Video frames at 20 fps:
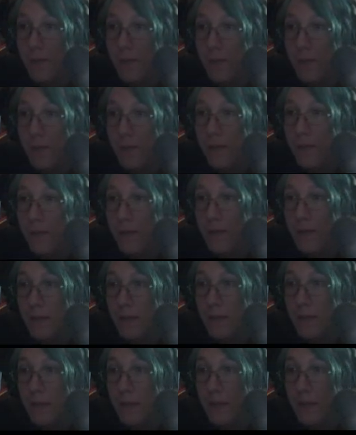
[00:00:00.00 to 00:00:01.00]

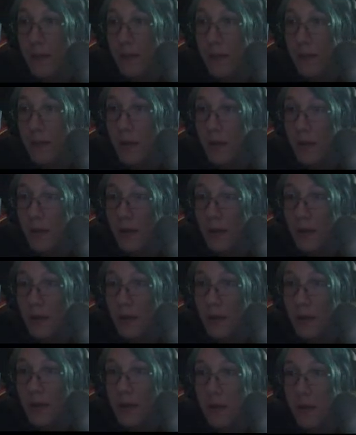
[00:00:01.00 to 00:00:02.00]

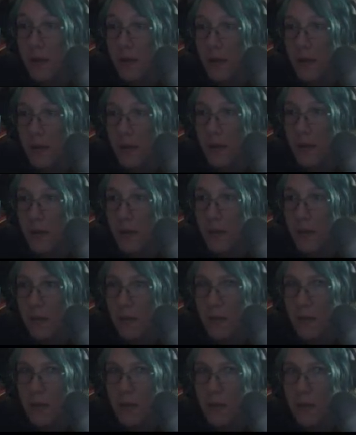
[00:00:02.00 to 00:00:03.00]

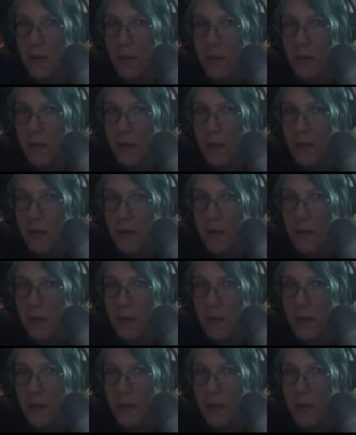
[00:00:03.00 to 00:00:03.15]
[no speech]